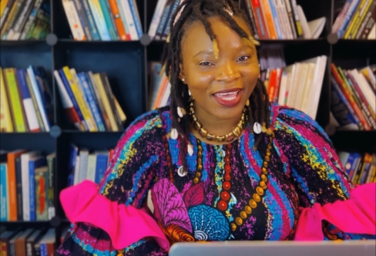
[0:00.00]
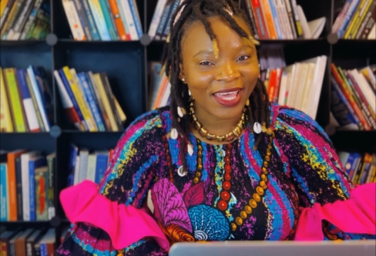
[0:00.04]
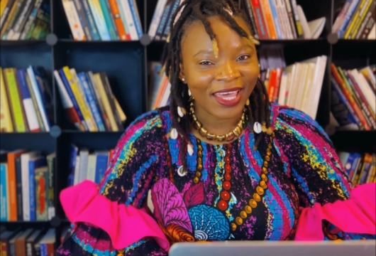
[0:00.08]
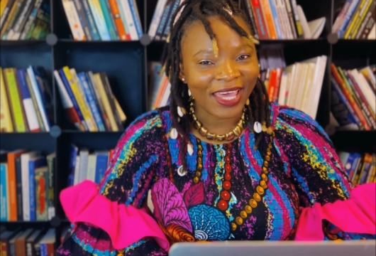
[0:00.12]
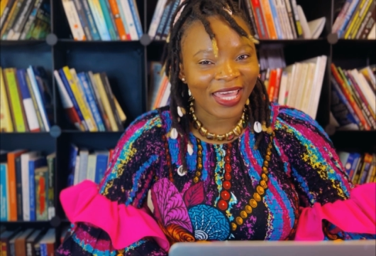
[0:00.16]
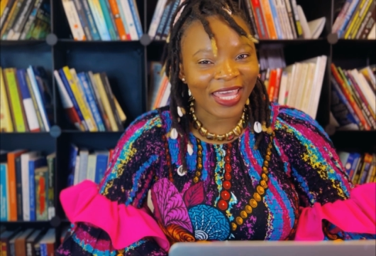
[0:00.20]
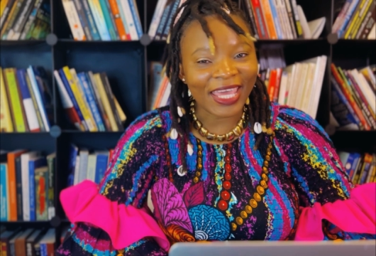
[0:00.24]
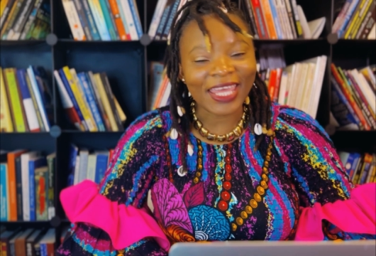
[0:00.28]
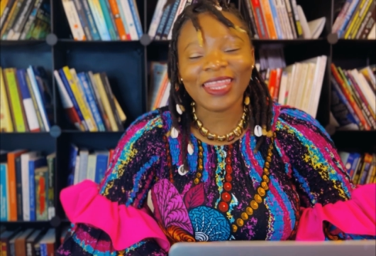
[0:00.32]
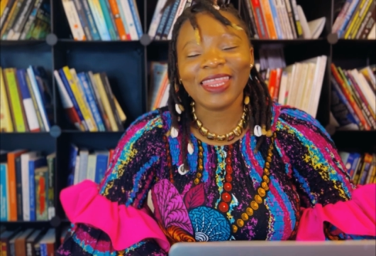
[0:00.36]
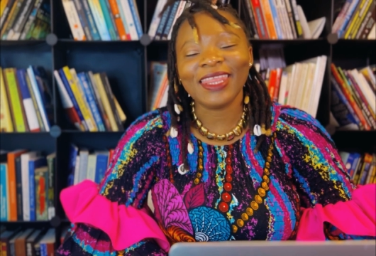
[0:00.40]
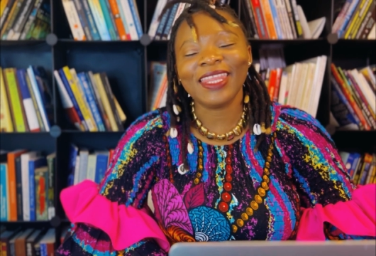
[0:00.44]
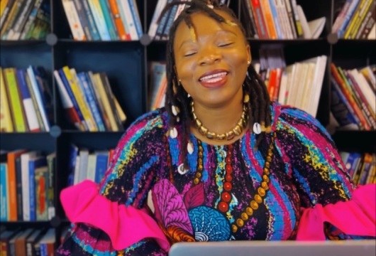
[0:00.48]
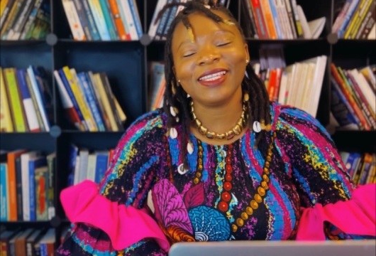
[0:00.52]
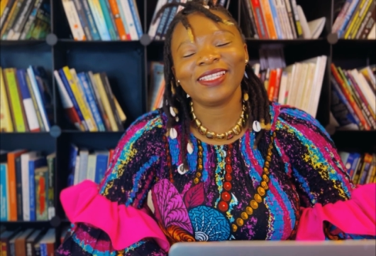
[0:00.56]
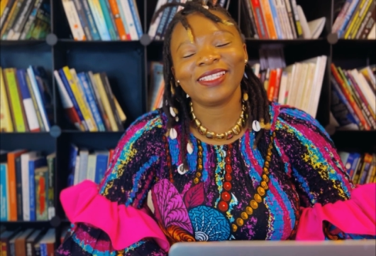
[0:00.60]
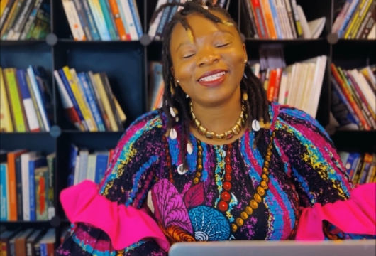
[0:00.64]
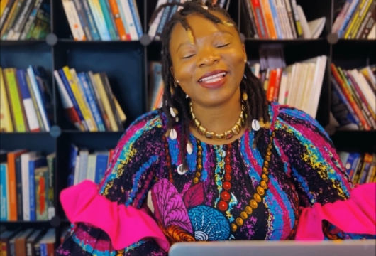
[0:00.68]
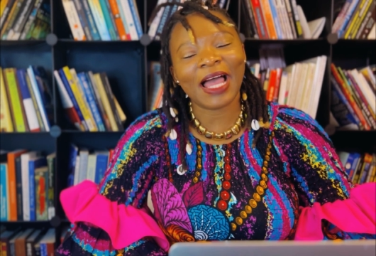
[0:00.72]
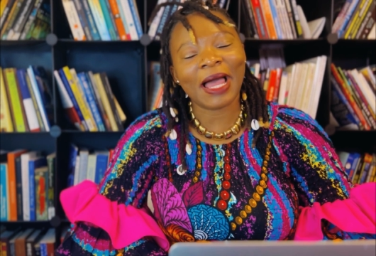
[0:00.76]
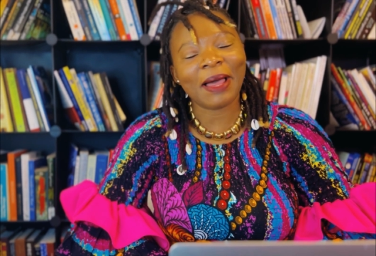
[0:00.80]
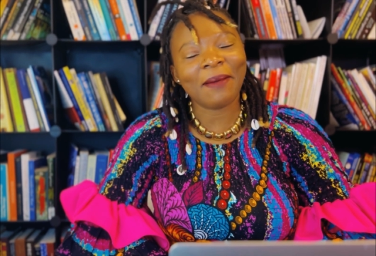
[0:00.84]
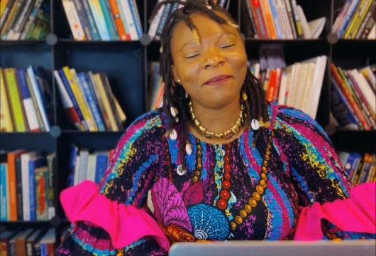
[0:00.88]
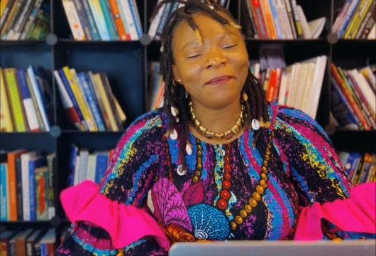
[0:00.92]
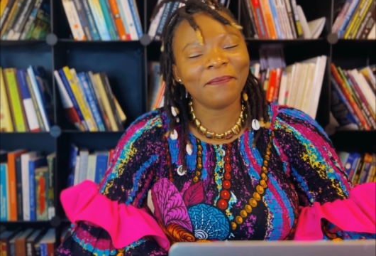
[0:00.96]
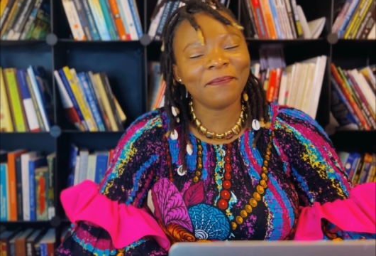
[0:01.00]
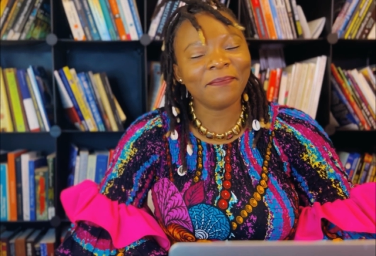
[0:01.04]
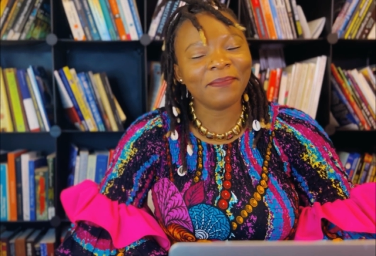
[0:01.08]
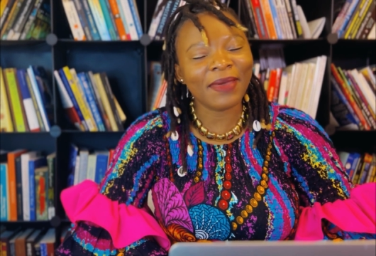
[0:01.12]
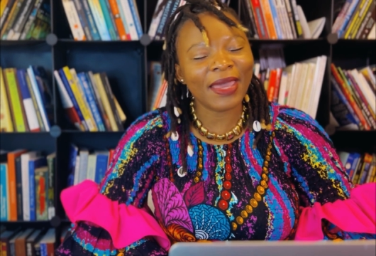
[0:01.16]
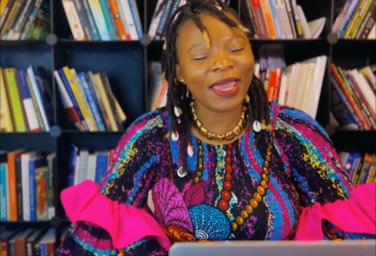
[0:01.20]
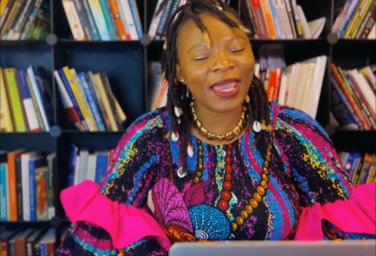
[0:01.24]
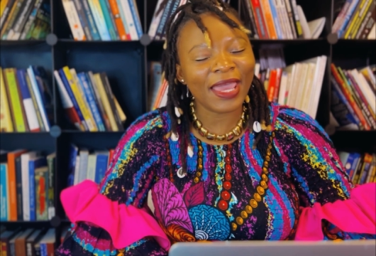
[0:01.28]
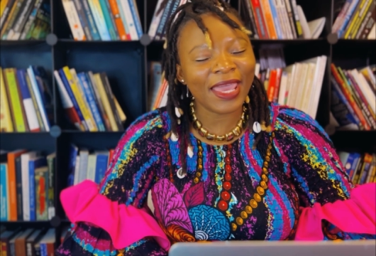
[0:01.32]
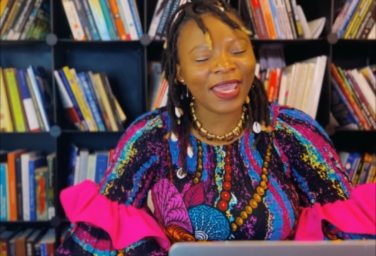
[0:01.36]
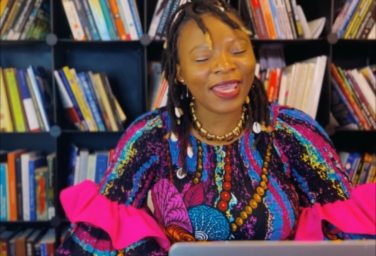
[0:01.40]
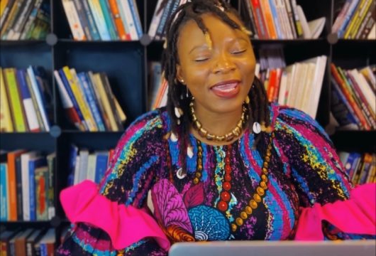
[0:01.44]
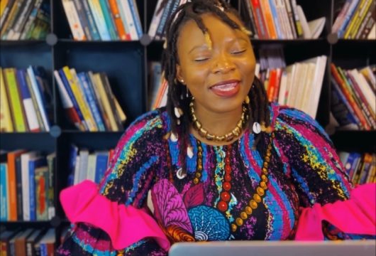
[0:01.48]
in this
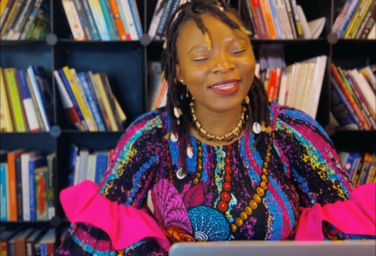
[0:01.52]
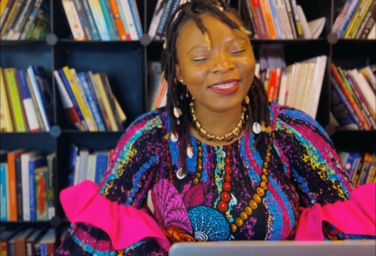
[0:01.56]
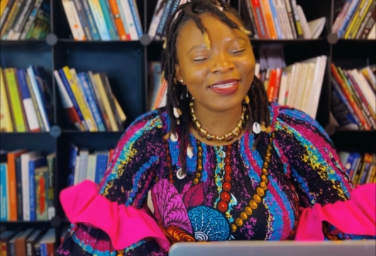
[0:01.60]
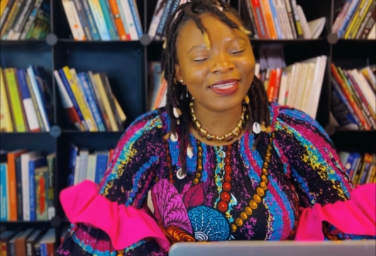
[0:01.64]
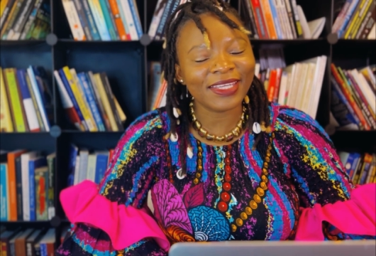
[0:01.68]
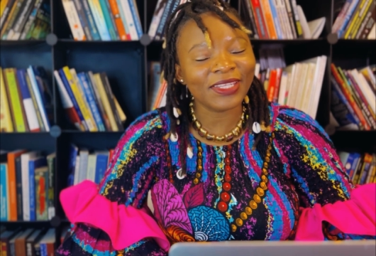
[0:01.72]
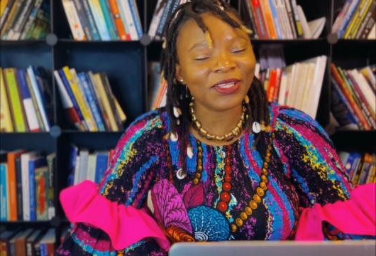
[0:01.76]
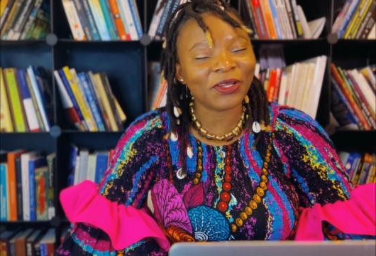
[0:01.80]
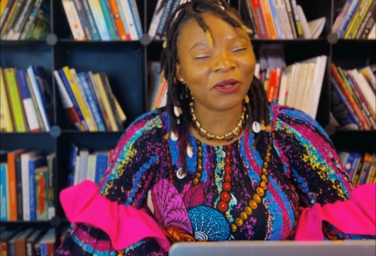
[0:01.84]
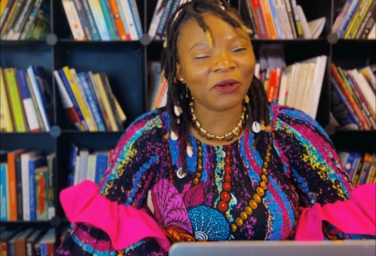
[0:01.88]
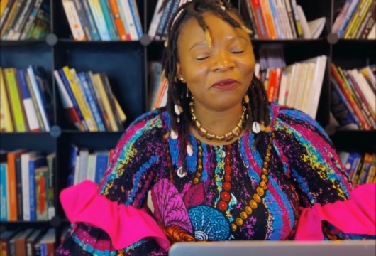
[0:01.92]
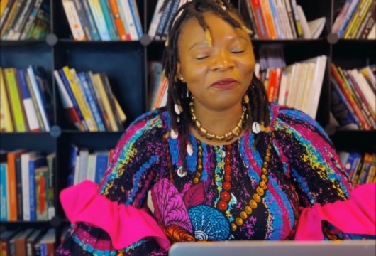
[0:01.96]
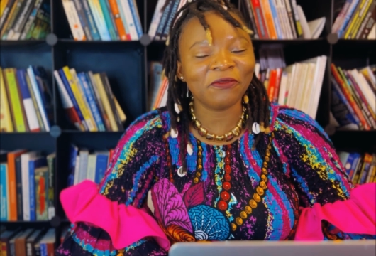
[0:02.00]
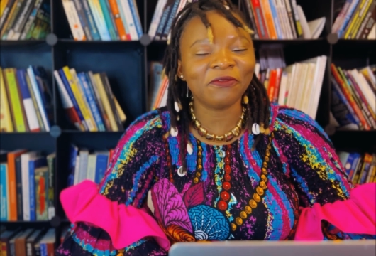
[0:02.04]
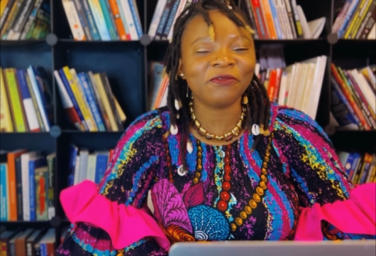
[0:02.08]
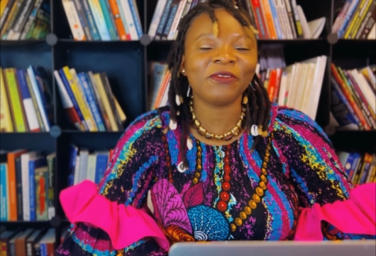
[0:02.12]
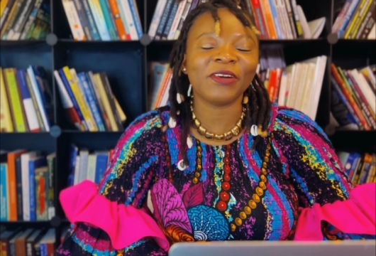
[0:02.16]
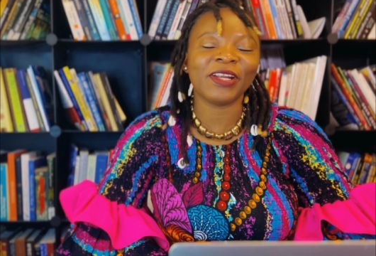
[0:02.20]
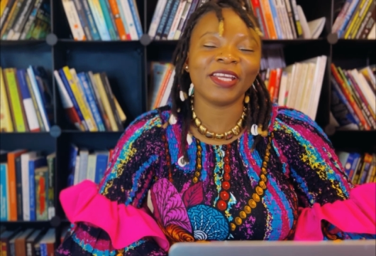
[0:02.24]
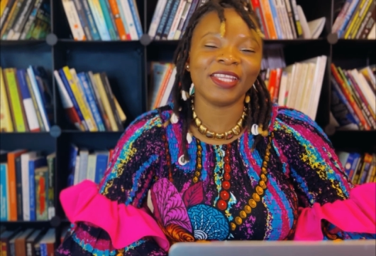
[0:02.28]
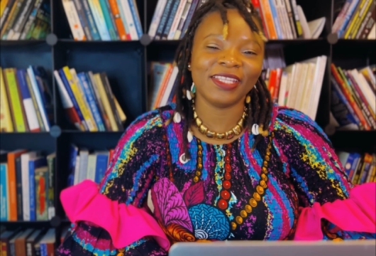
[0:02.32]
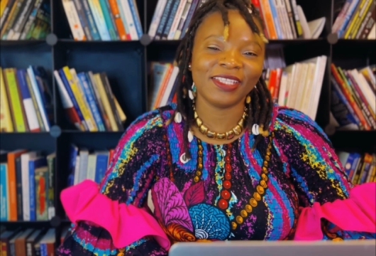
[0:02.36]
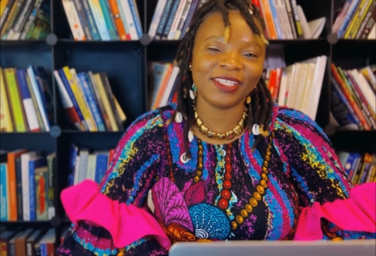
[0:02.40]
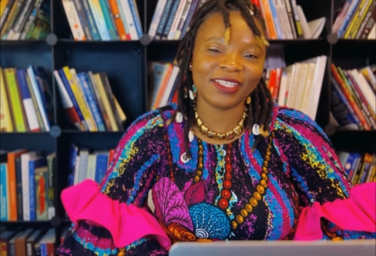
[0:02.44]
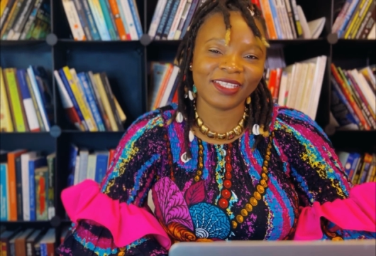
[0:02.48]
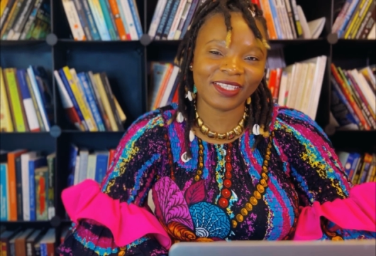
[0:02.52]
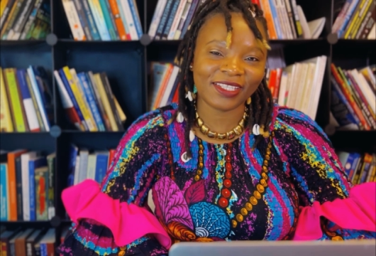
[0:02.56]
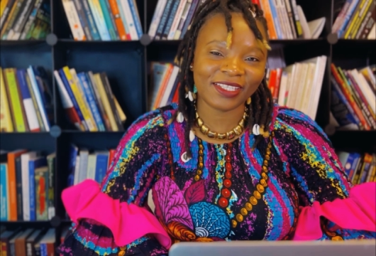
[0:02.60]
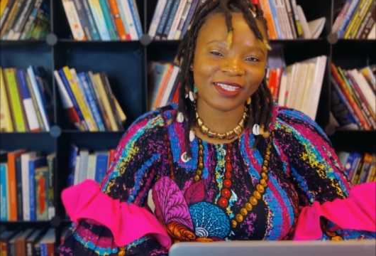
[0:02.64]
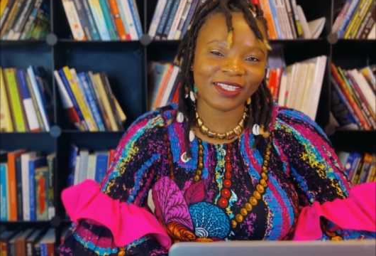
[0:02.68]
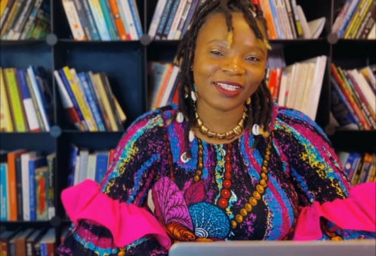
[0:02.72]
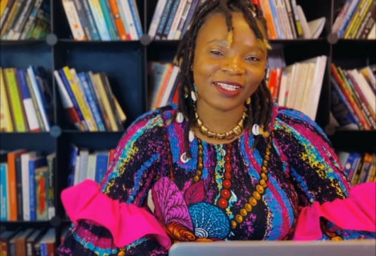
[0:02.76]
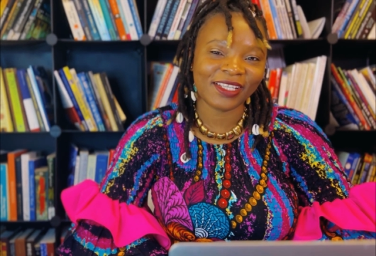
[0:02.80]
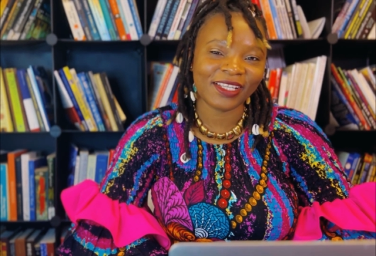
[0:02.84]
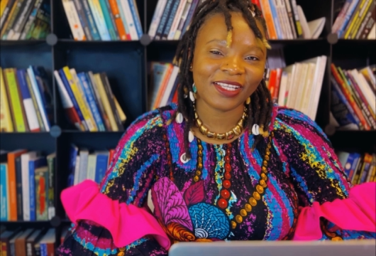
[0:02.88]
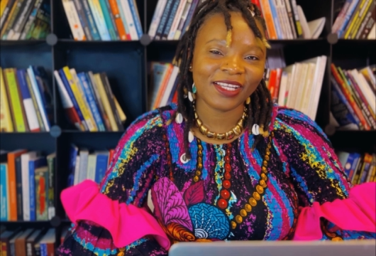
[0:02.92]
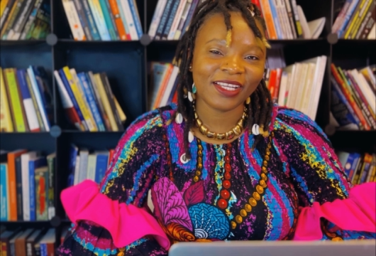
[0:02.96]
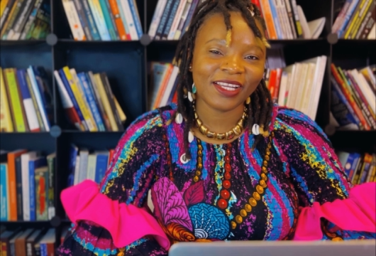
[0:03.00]
amazing
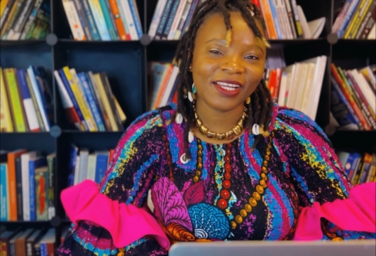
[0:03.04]
conference,